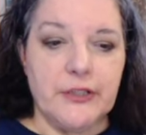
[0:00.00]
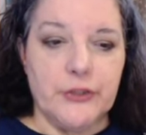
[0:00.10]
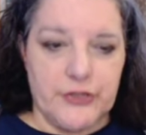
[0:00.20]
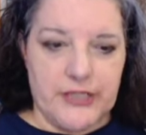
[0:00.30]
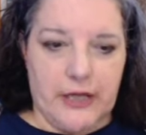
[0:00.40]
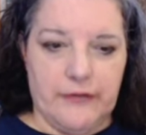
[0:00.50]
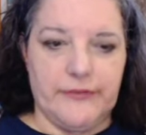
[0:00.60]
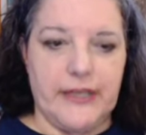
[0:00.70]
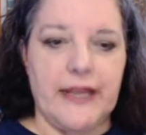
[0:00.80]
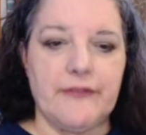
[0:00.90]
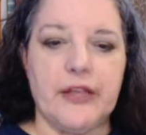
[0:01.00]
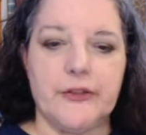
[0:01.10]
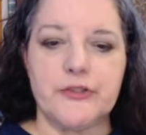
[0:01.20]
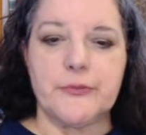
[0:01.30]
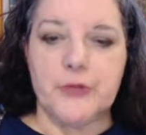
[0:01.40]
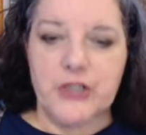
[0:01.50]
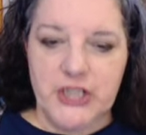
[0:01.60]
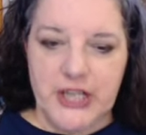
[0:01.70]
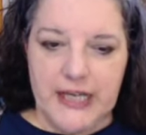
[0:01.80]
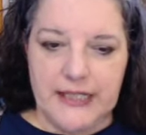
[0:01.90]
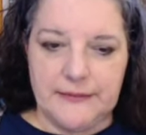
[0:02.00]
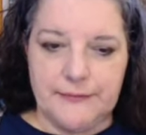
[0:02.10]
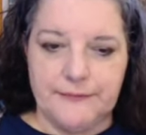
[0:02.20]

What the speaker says: yourself and having others appreciate it.